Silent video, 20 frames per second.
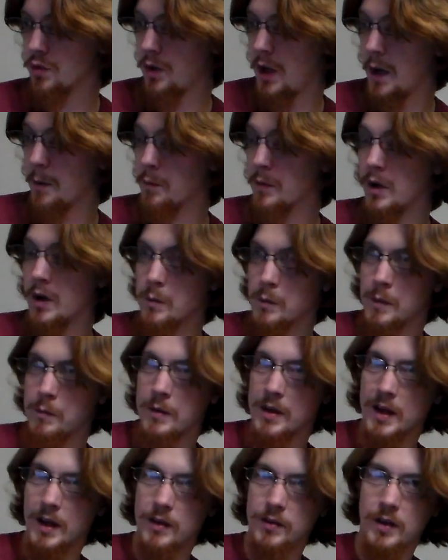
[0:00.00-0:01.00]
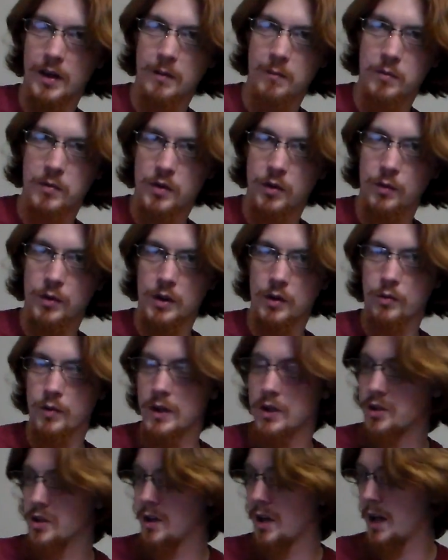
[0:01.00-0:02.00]
I'm gonna be, because I'm doing the
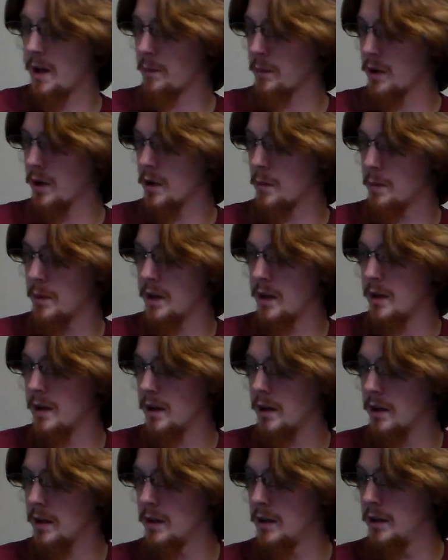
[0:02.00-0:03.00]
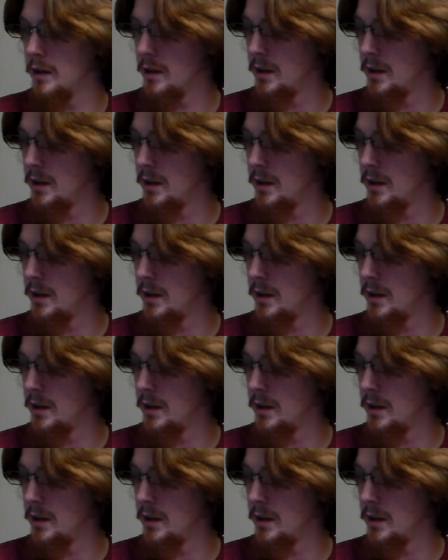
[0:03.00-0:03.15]
creation, I'm gonna be I